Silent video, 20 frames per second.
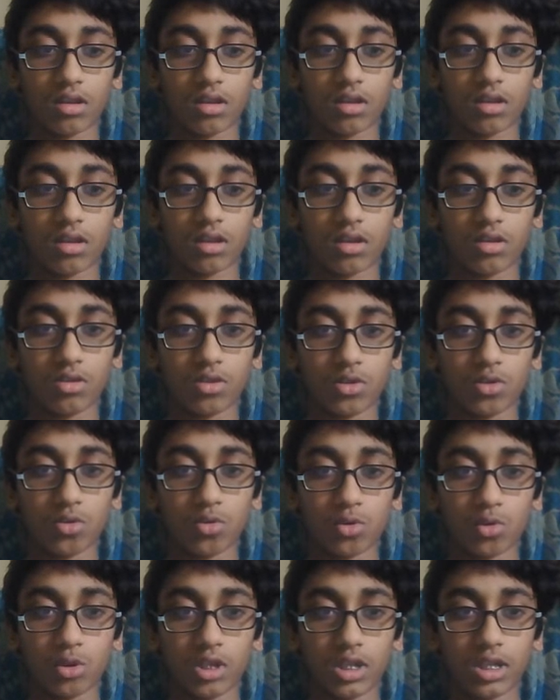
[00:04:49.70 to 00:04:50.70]

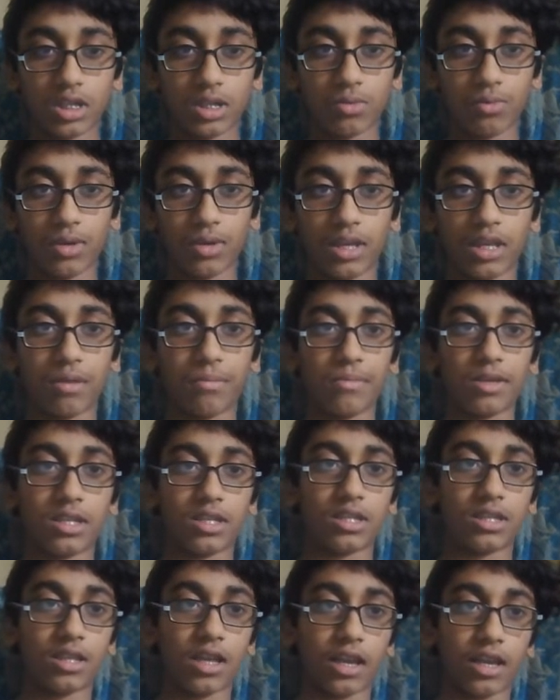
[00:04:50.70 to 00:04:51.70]
100. Give me a
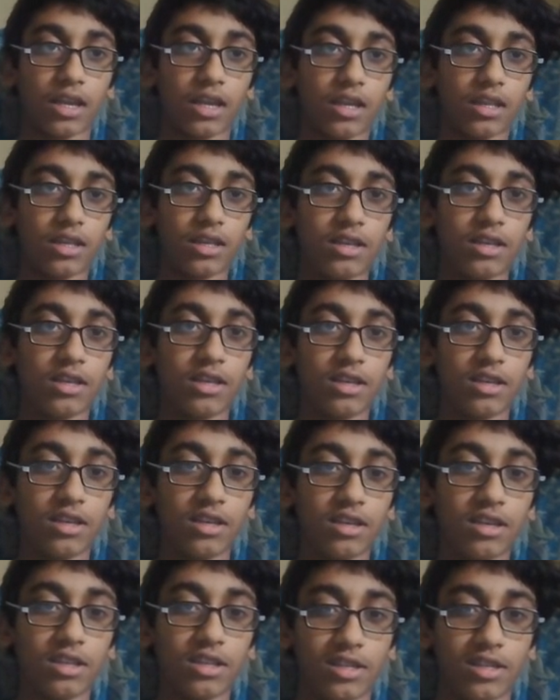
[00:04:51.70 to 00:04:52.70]
second.
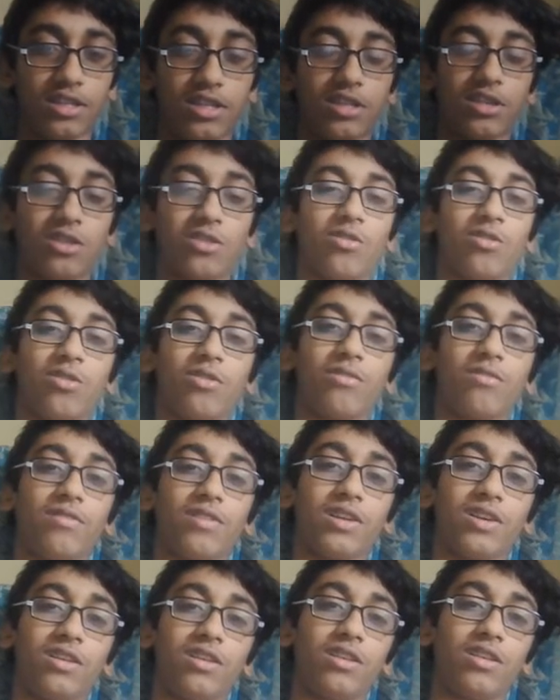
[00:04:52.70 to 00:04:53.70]
This is a total fail.